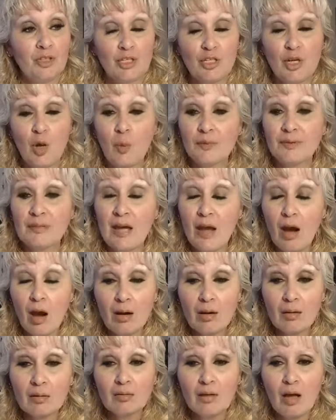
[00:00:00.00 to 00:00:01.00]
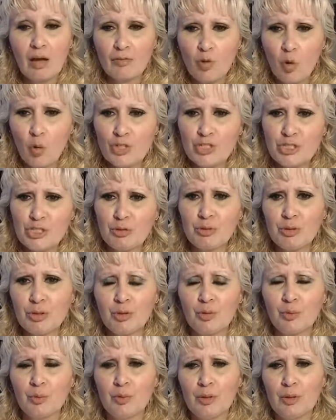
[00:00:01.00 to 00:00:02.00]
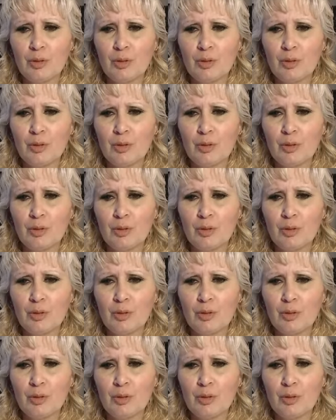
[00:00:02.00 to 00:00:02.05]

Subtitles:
you know what they are? Of course you do.